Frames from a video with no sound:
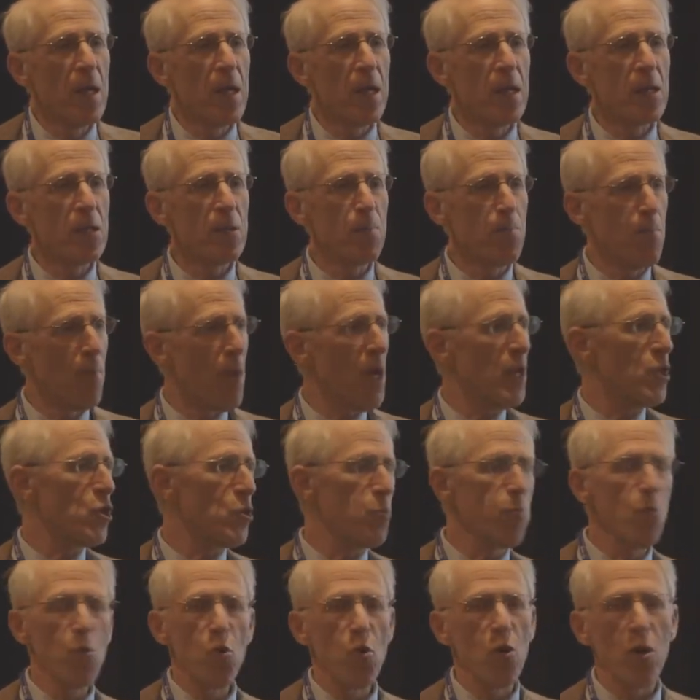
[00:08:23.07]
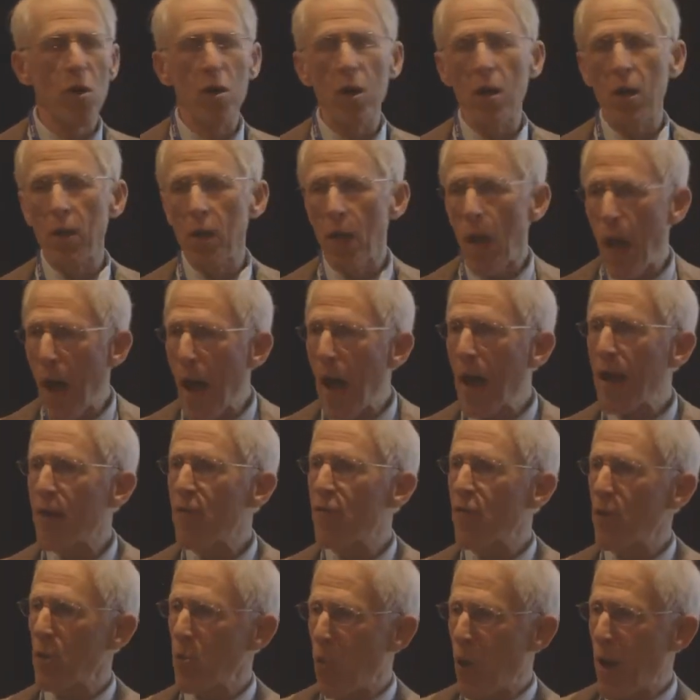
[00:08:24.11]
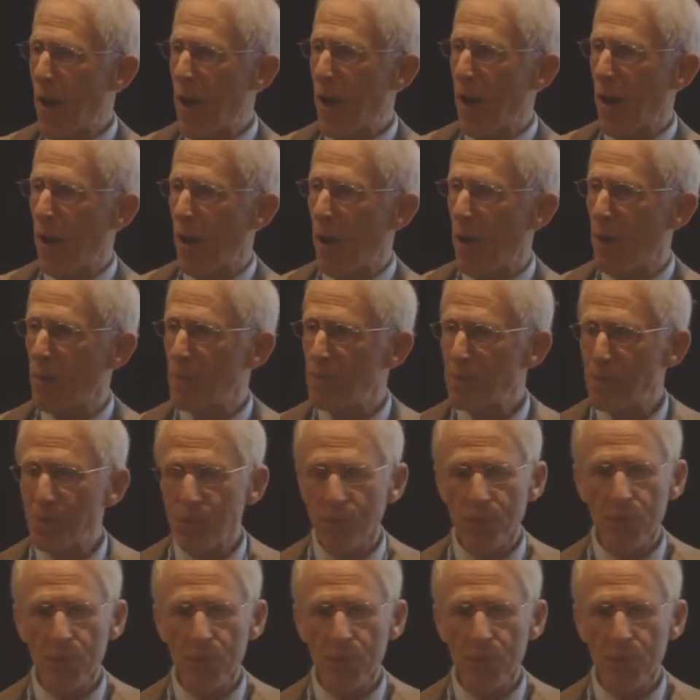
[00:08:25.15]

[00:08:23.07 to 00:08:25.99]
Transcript: is much more alive and well